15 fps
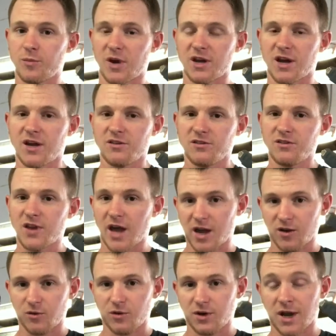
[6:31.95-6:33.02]
my nice
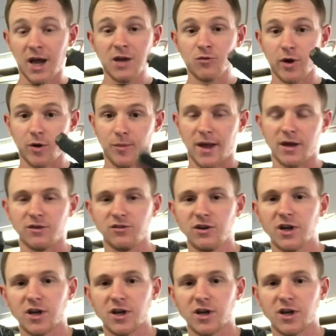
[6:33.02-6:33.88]
9-round magazine,